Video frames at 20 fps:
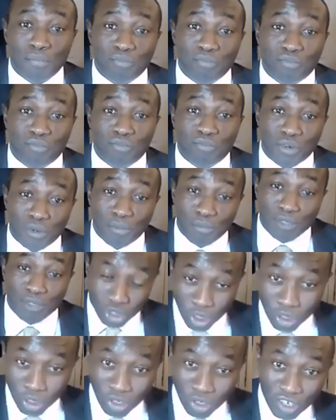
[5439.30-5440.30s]
the
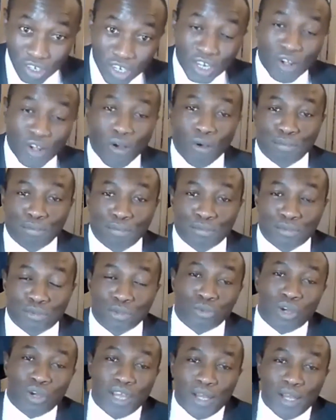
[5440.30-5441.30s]
struggle up to
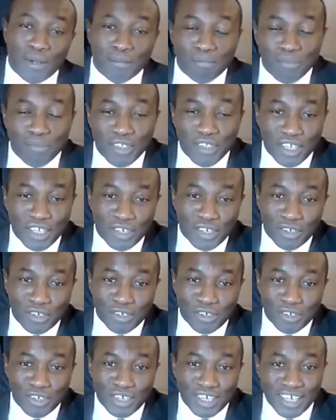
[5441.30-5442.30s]
the
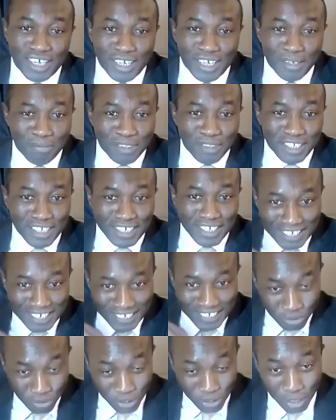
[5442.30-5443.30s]

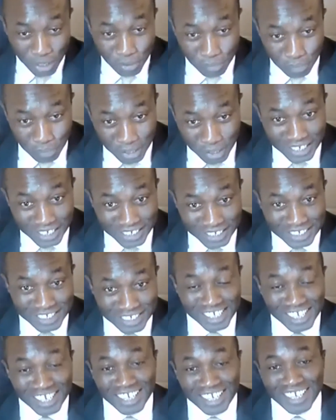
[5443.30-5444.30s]
UDP
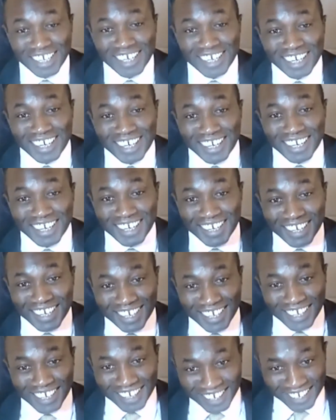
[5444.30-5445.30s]
history,
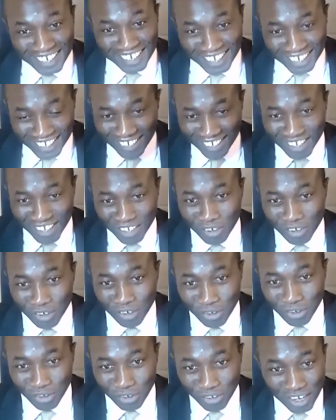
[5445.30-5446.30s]
and
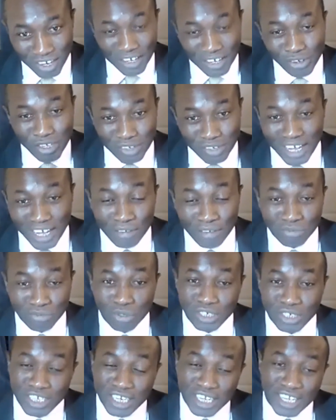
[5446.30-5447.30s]
you don't even have to
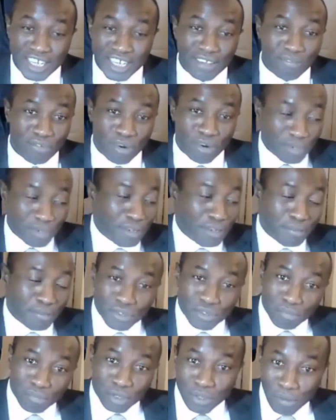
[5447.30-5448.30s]
dig from the
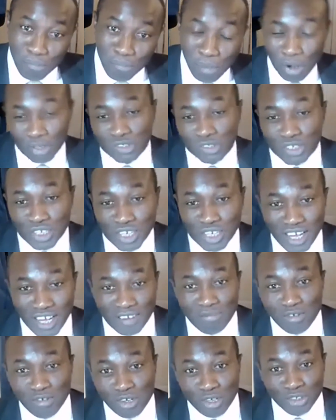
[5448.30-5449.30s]
bottom box yet
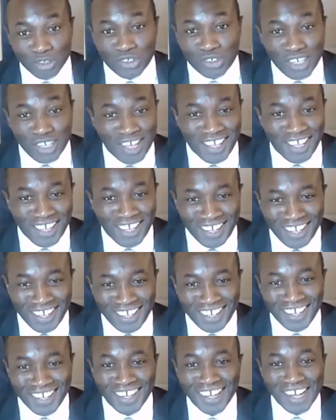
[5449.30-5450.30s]
for us.
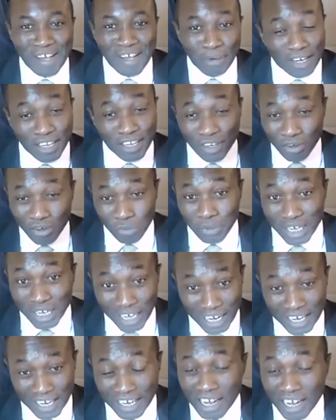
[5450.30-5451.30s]
But we
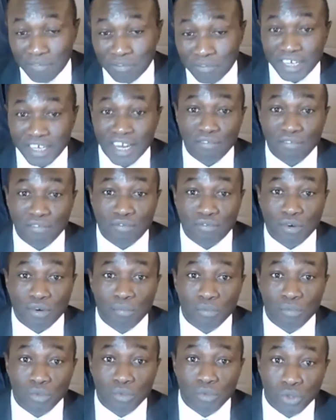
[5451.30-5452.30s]
learn every day from
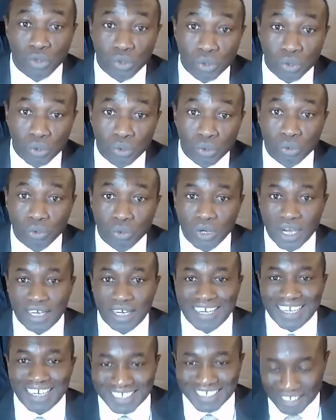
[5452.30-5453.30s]
you, and as a
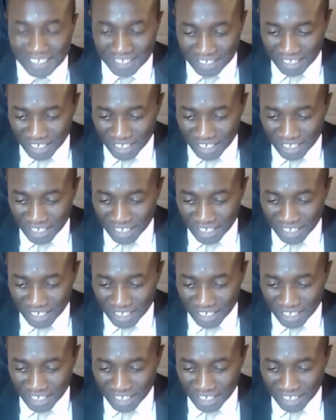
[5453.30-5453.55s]
senior